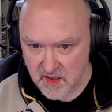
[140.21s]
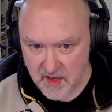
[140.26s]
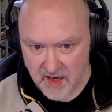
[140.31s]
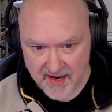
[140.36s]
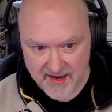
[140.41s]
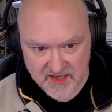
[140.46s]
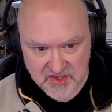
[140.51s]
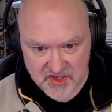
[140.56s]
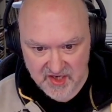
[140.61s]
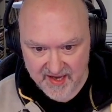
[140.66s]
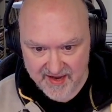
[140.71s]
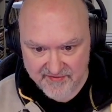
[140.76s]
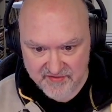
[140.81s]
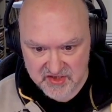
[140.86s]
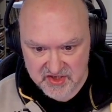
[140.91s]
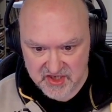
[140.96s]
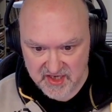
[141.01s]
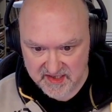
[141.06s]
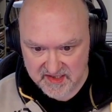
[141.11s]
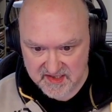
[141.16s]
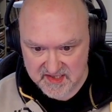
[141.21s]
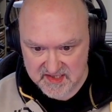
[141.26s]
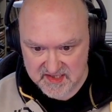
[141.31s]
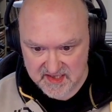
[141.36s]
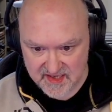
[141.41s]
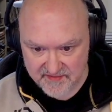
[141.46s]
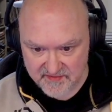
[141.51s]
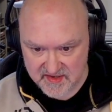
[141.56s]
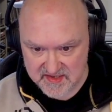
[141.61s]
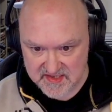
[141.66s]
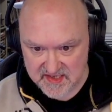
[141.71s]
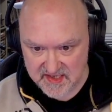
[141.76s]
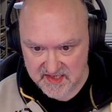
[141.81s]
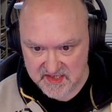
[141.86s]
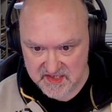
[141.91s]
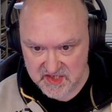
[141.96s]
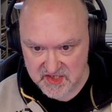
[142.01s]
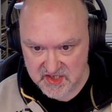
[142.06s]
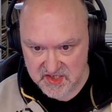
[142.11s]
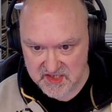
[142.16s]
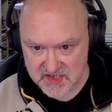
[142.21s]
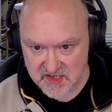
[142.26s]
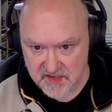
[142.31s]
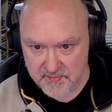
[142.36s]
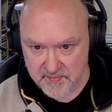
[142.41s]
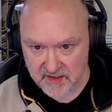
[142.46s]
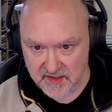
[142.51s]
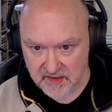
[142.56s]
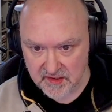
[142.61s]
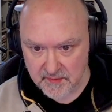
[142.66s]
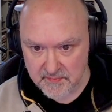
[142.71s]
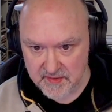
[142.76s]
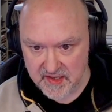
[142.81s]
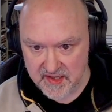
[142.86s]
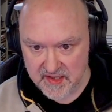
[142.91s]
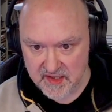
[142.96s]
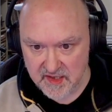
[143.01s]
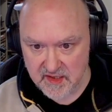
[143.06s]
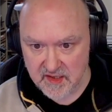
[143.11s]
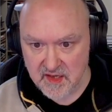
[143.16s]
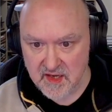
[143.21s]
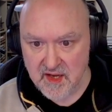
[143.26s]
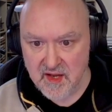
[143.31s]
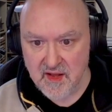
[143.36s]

I actually haven't checked to see if there's any digits that have been eliminated.